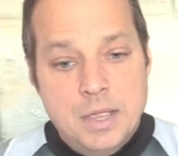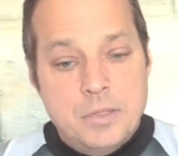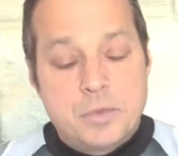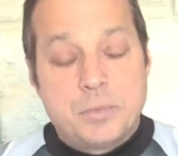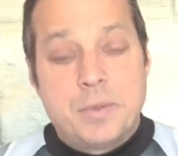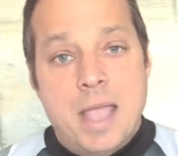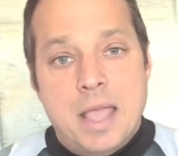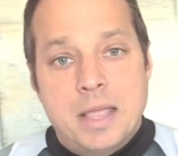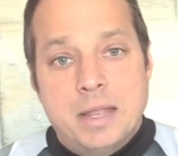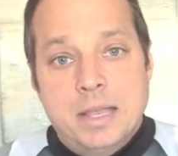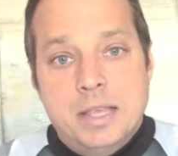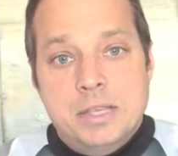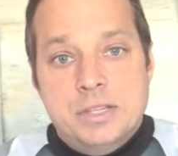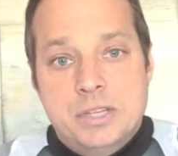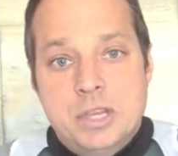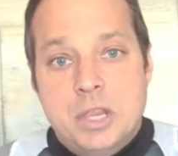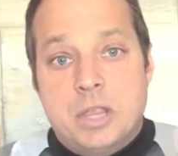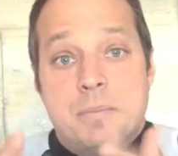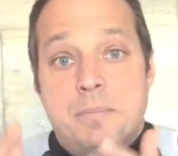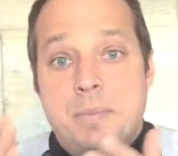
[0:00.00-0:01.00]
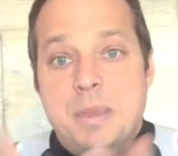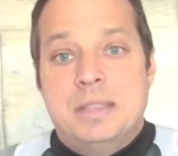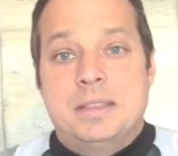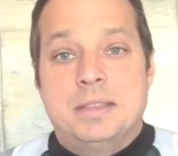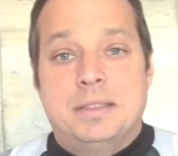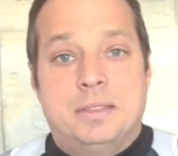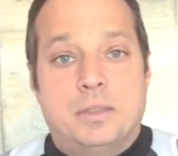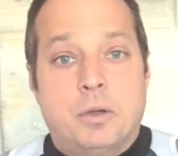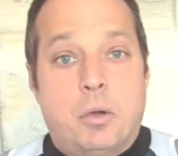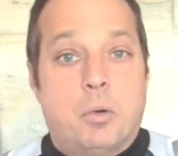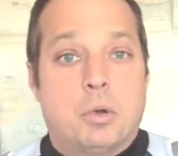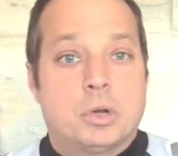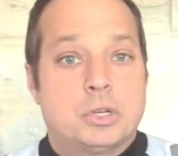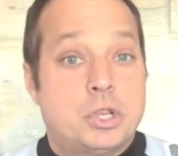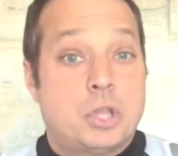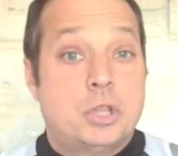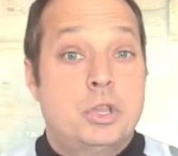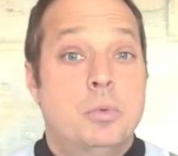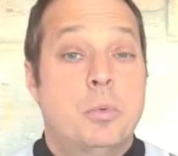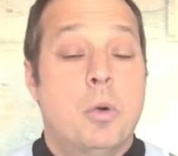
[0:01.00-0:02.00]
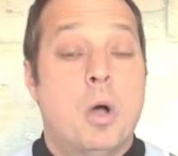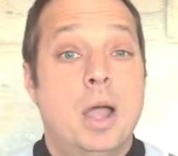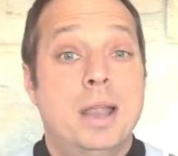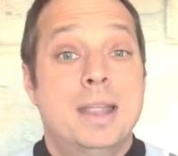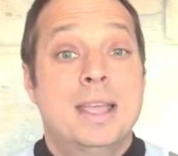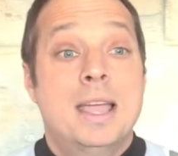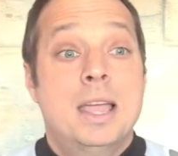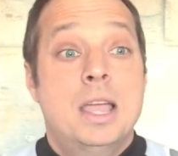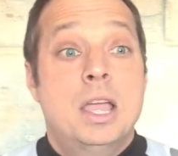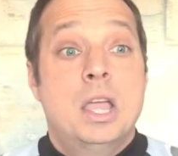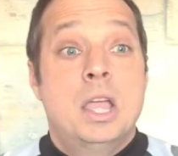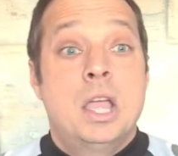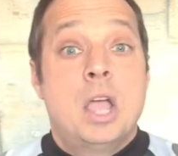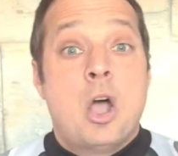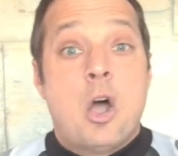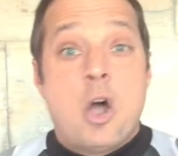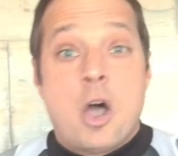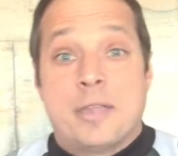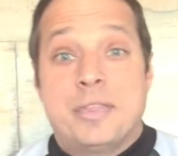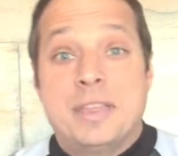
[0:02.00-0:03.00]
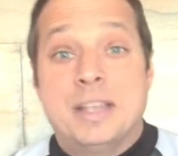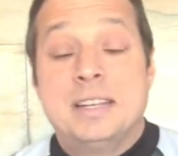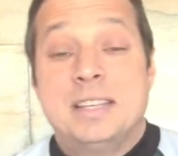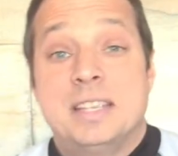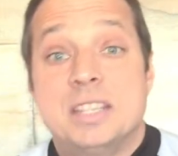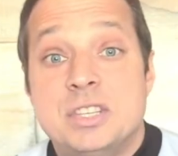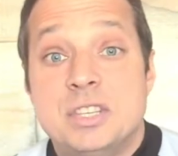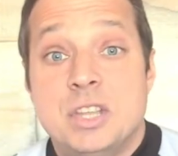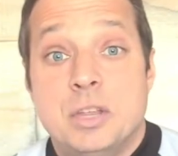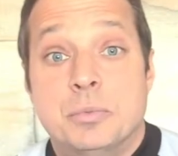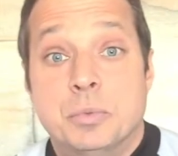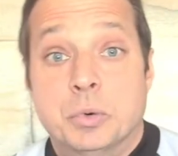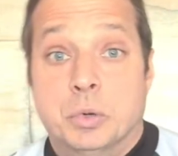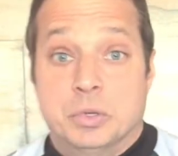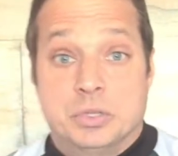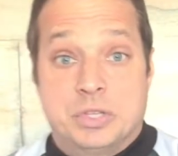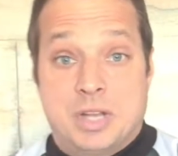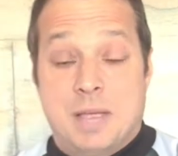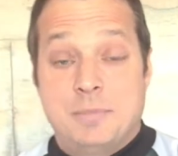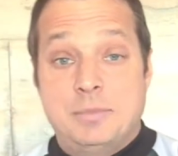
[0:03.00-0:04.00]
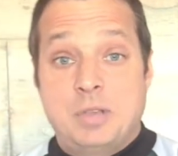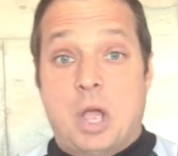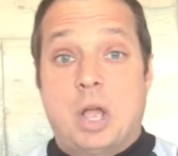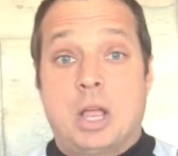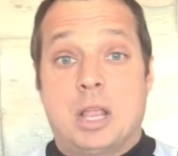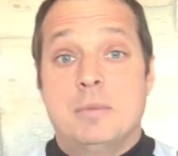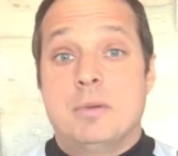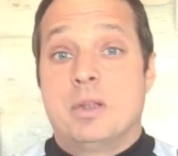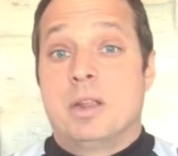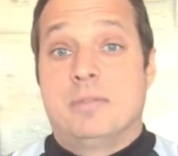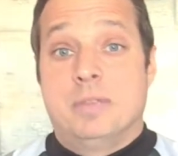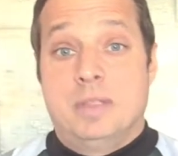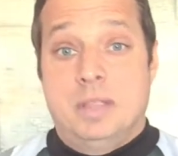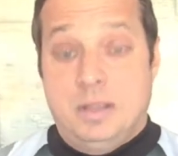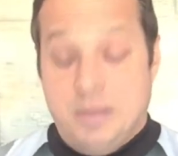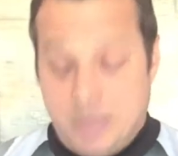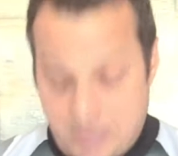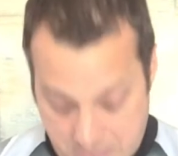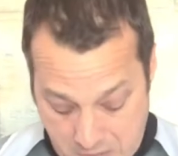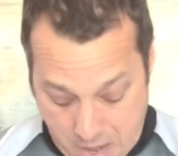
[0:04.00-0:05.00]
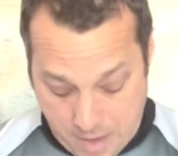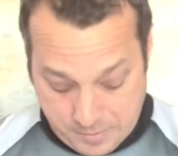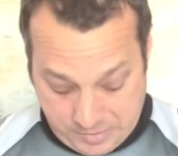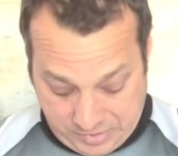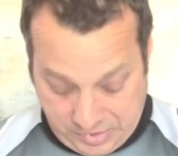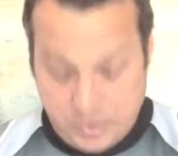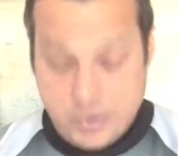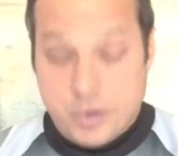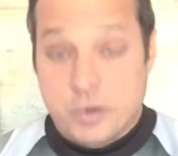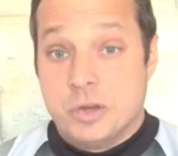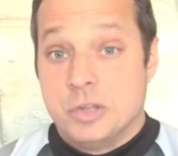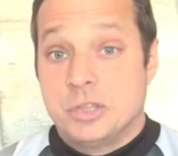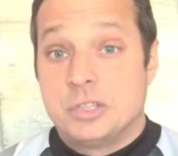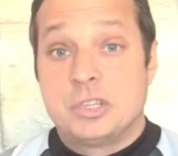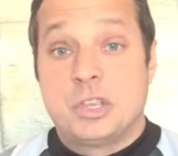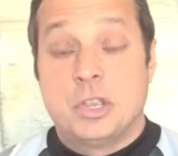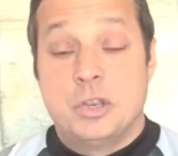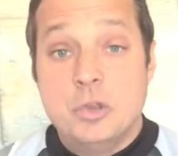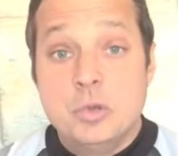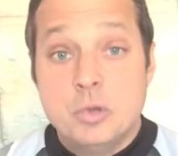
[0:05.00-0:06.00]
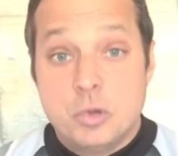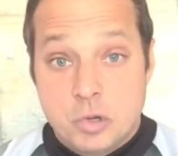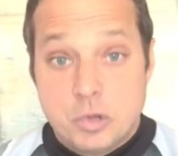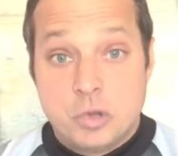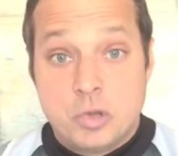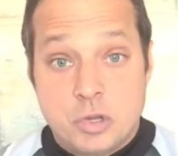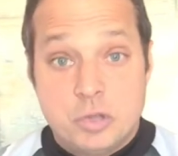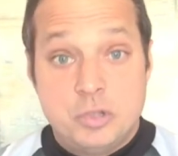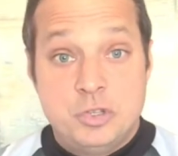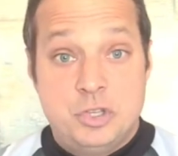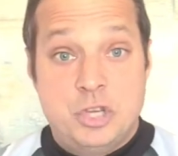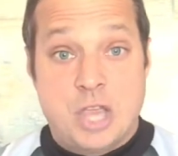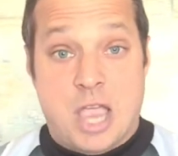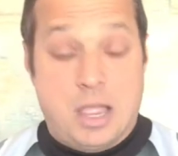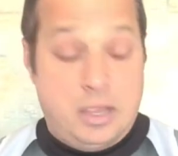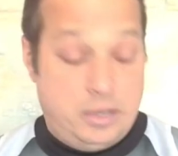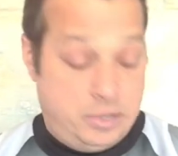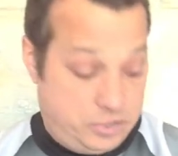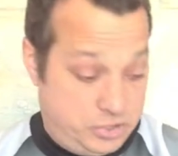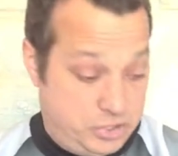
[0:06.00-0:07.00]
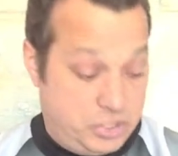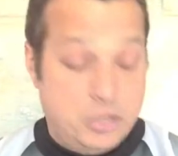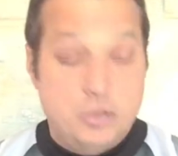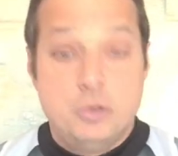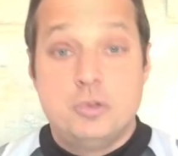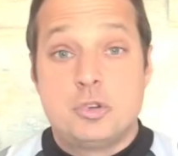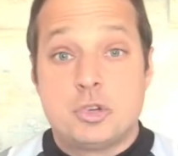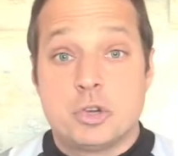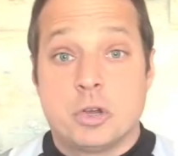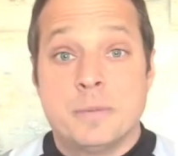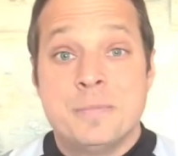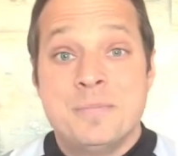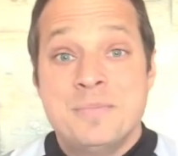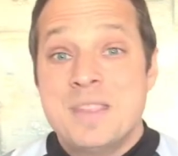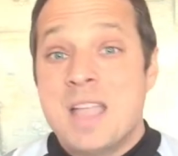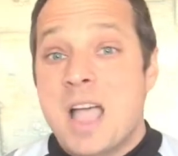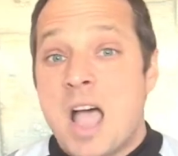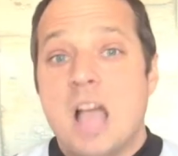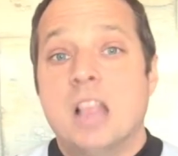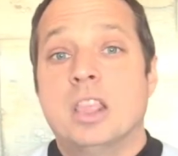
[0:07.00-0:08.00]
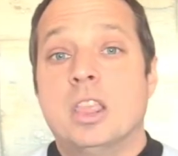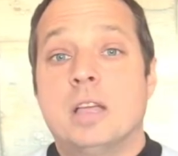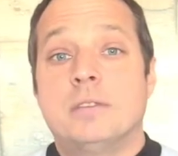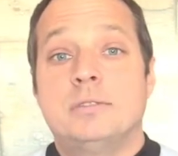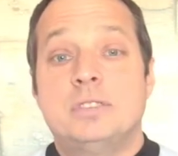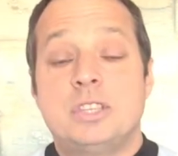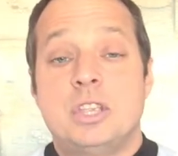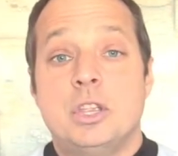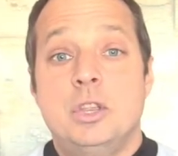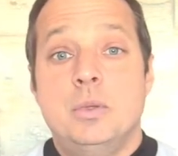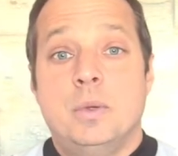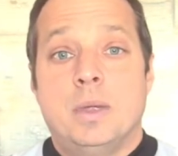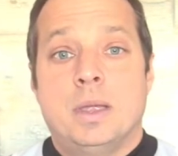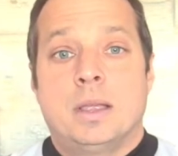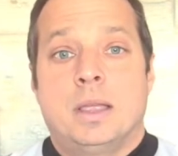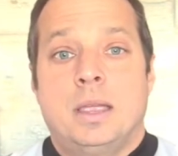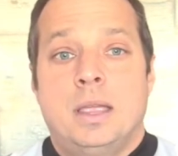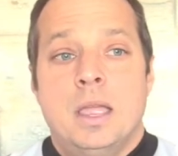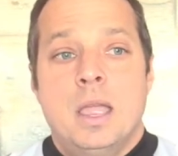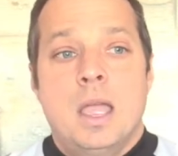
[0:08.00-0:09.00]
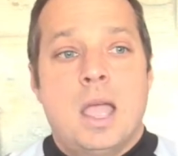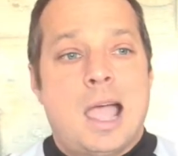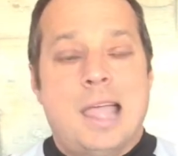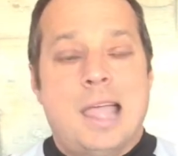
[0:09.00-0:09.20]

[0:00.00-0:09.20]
reality is, you could beat the horse all you want. Authenticity rules. And I'm talking about everything. Like, I'm sitting here in a skidoo shirt. I love skidooing. Like,